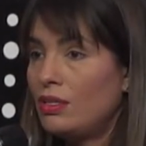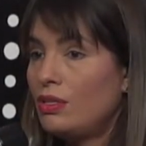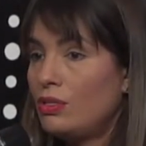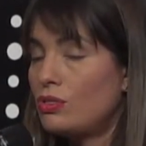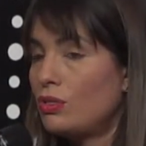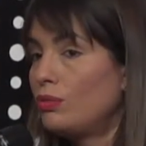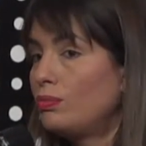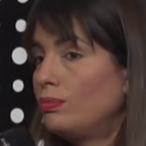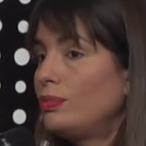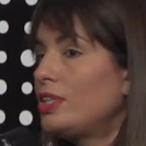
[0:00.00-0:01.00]

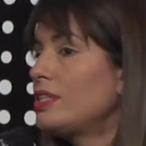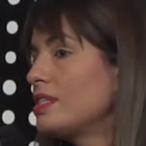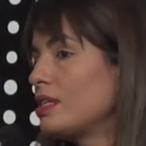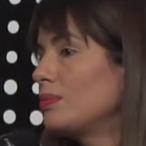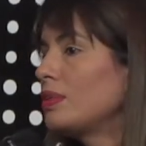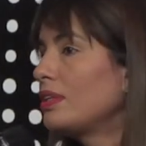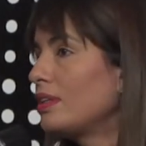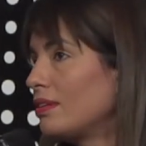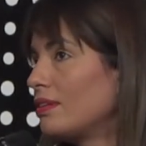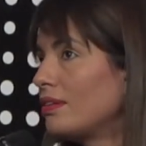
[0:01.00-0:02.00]
So this is something
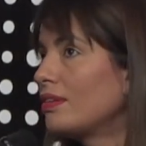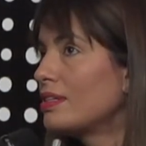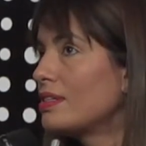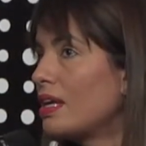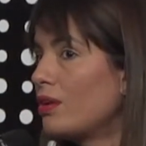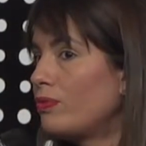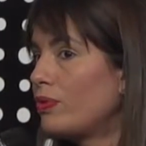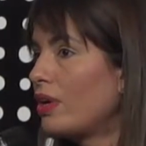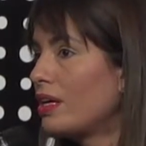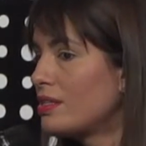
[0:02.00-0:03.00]
that is now
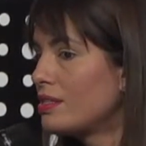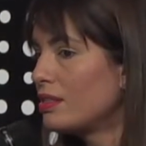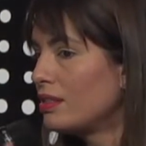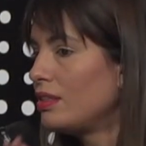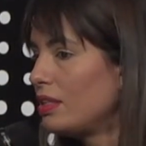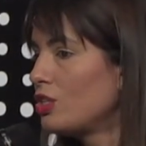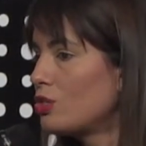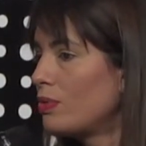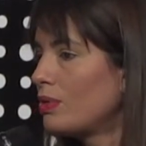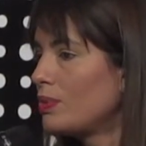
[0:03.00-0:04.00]
for us the
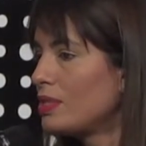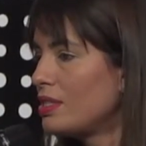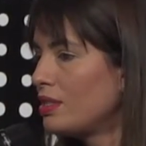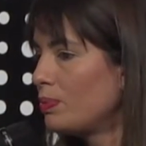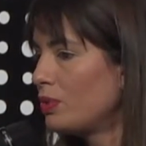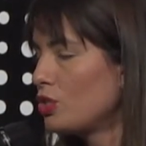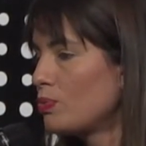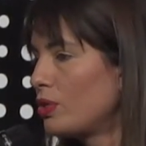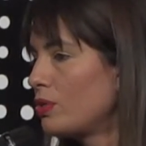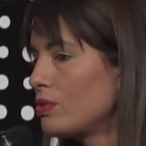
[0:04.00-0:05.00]
niche where we see the
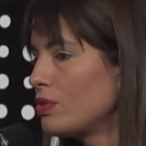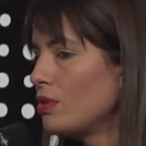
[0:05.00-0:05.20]
potential, because